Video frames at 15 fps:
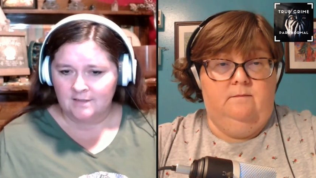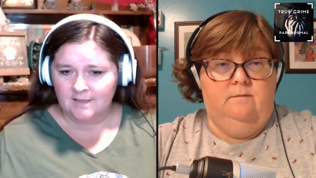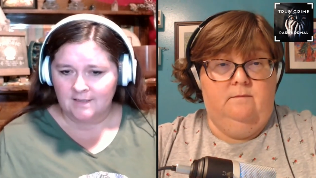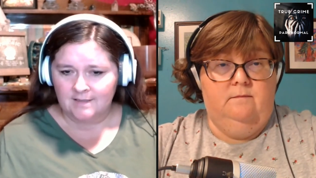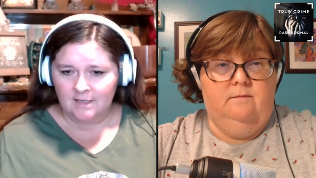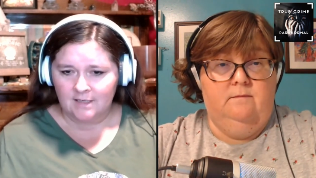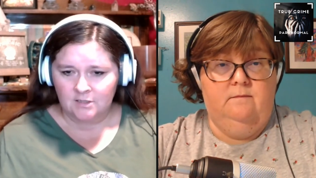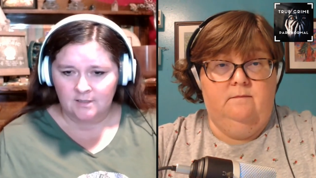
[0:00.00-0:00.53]

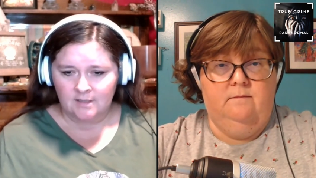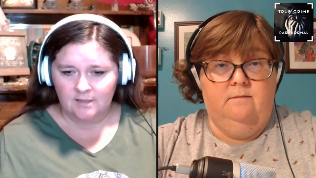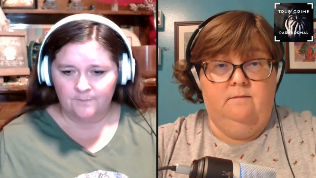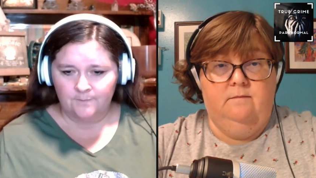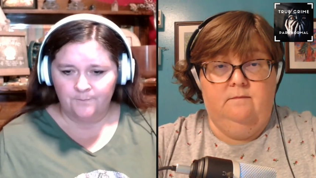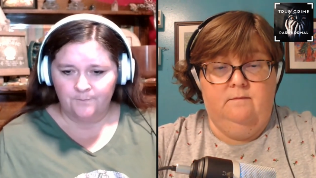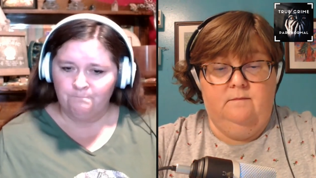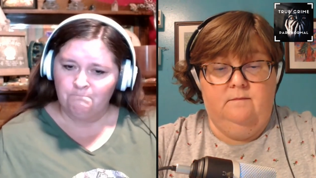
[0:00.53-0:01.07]
Speaker 1: That's
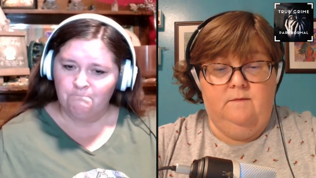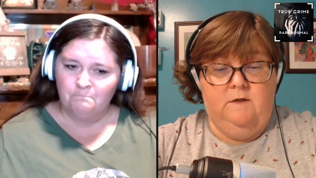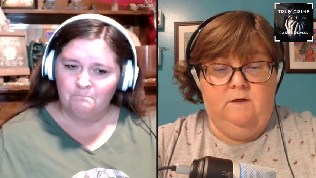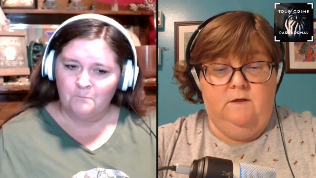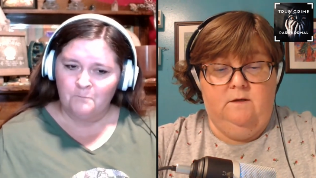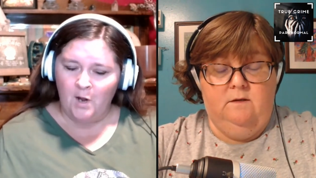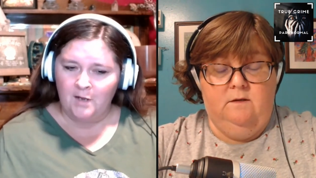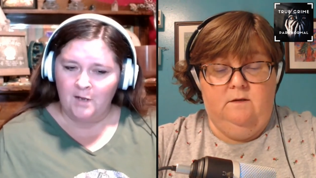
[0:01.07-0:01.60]
actually
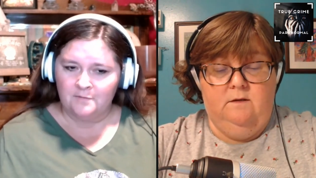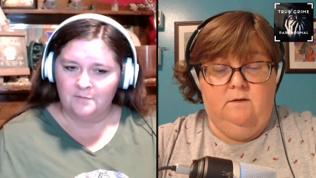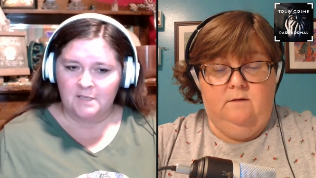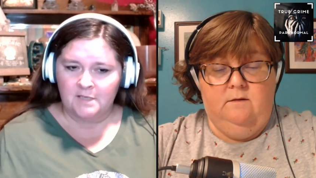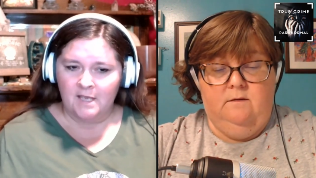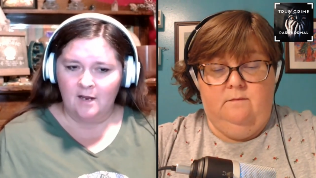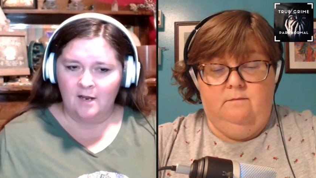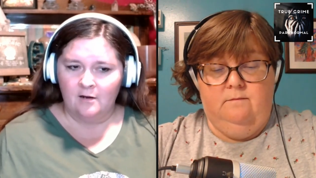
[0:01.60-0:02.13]
kind of
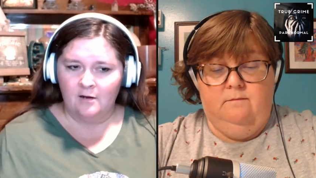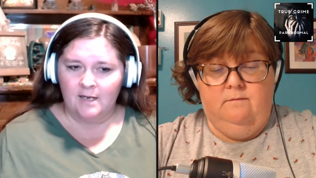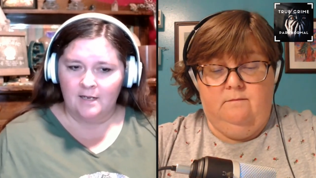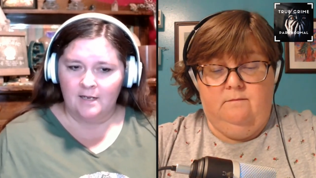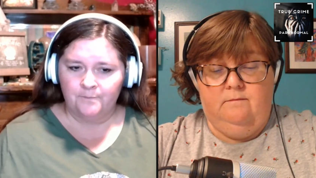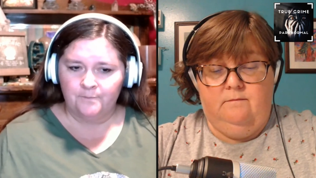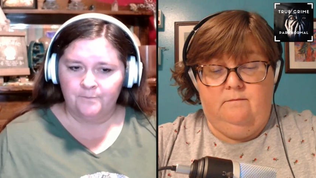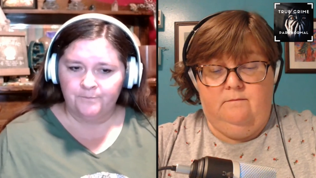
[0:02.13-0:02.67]

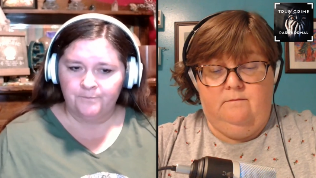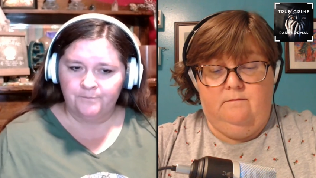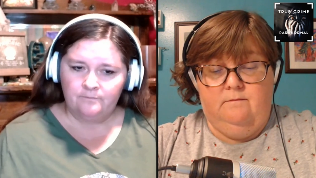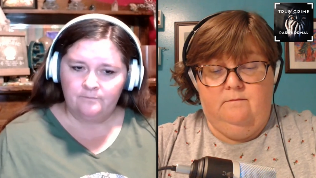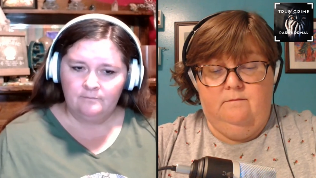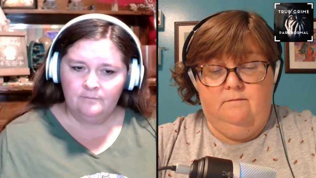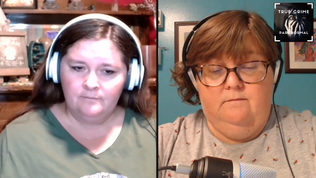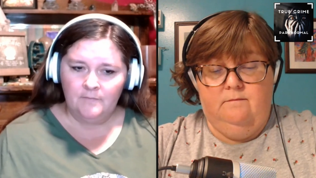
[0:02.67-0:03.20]
scary.
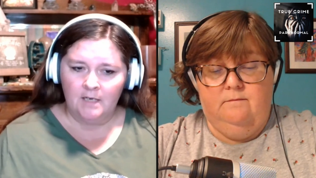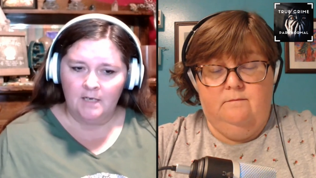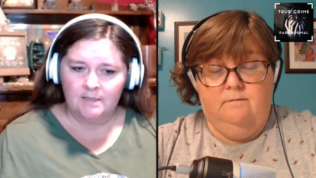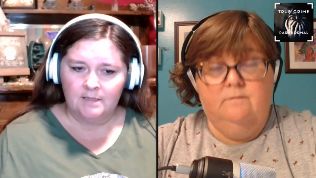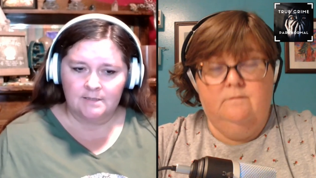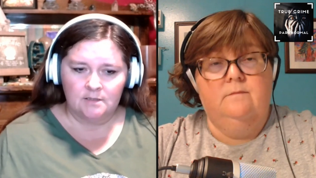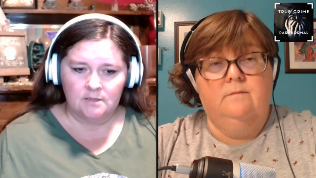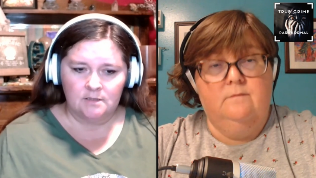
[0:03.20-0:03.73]
It
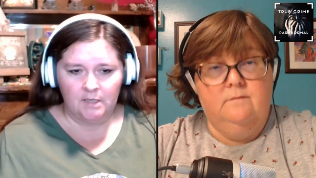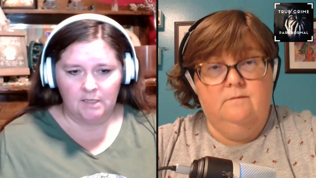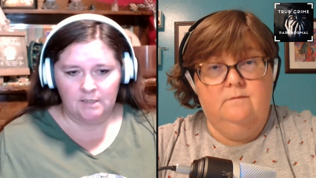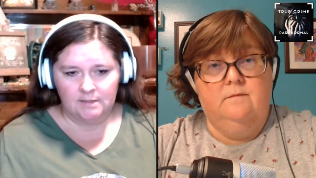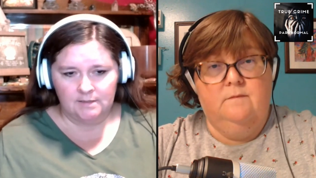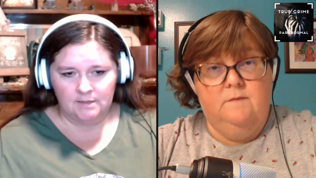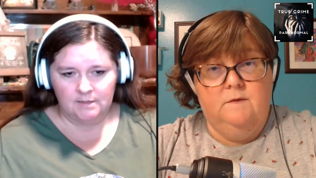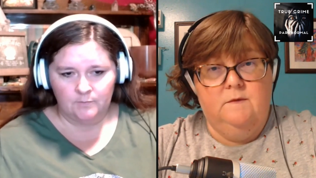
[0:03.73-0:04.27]
isn't
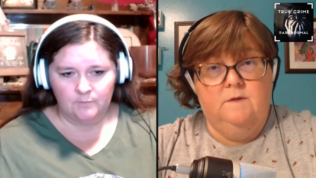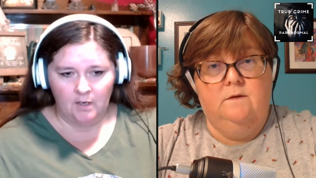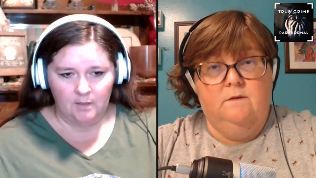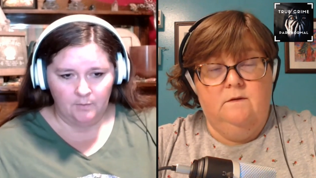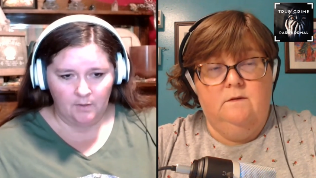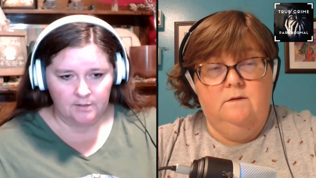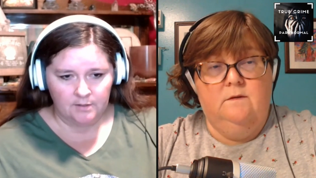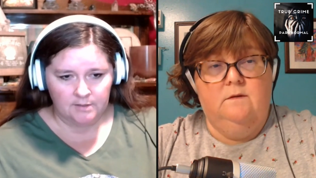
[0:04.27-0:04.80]
because he's
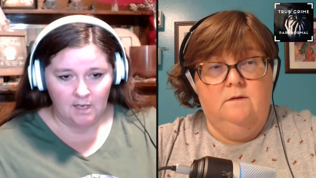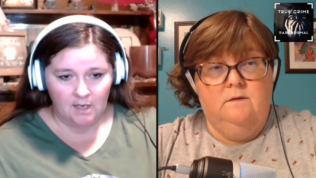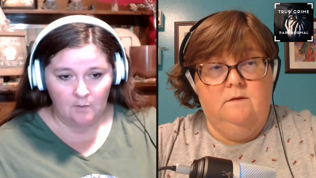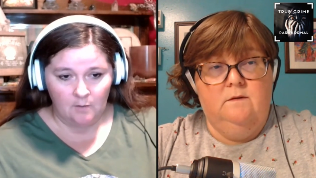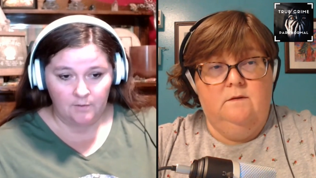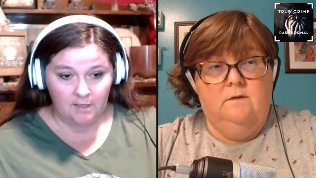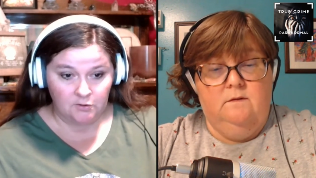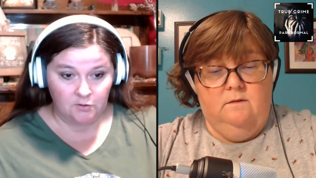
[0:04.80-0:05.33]
behind bars now,
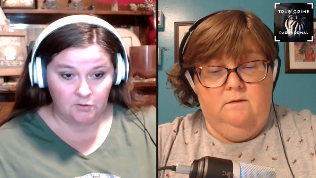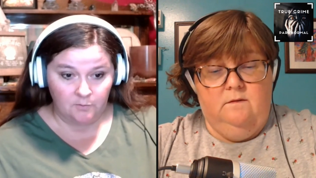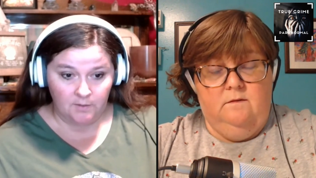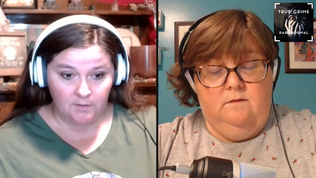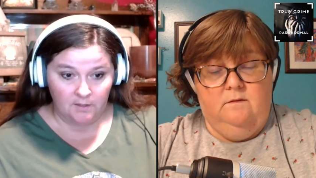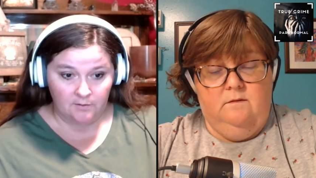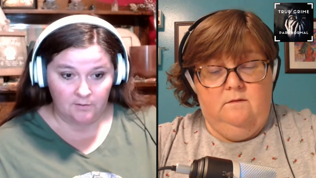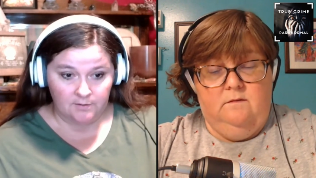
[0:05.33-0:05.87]
but that should
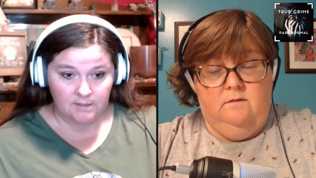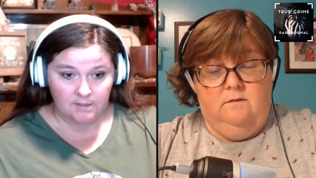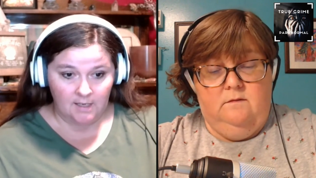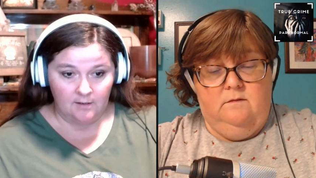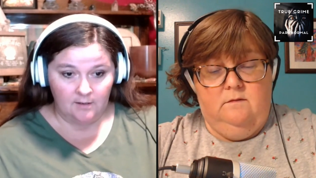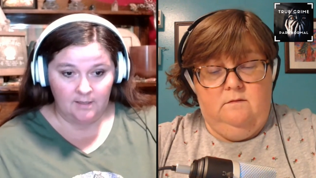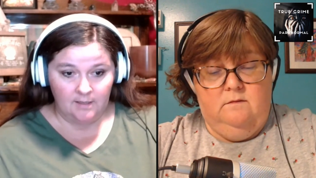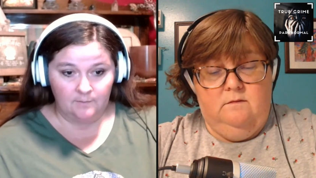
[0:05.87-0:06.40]
be a little
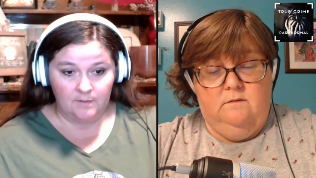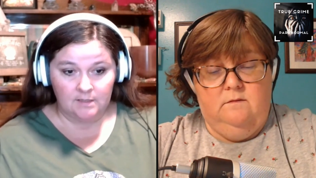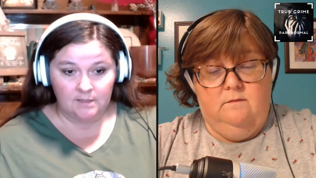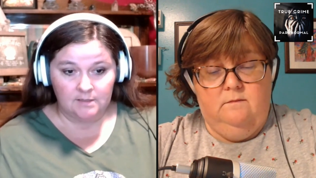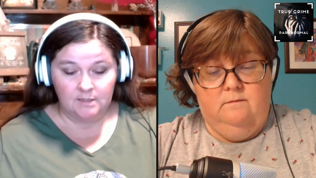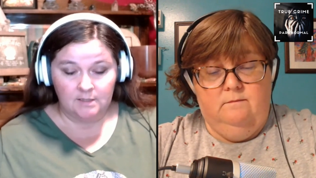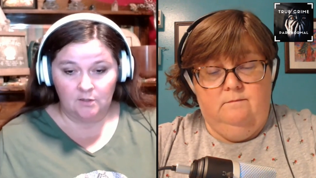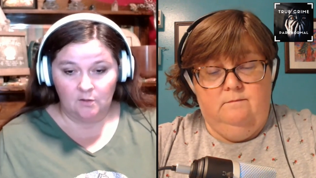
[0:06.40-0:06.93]
scary
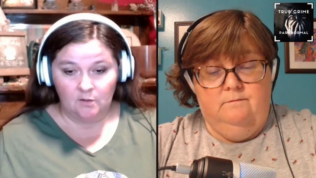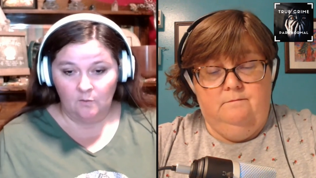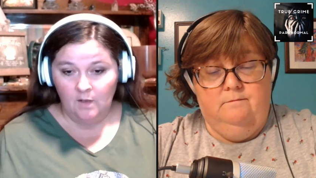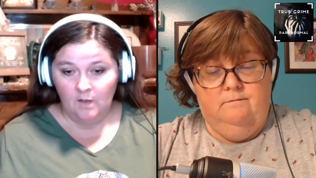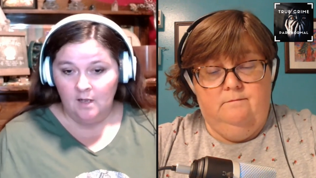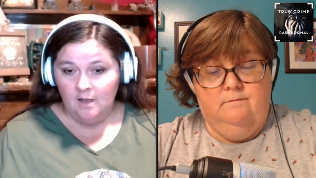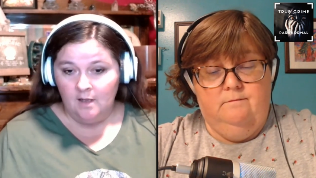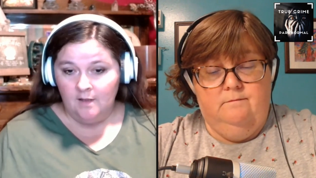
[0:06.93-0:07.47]
because mm-hmm. you know mm-hmm.
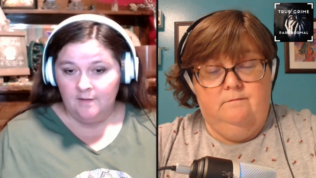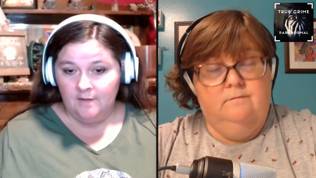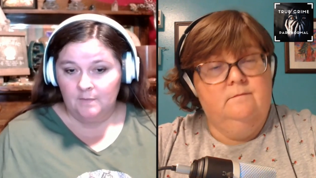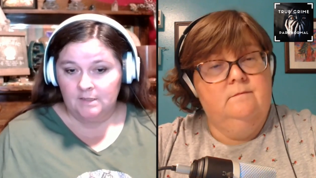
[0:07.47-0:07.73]
That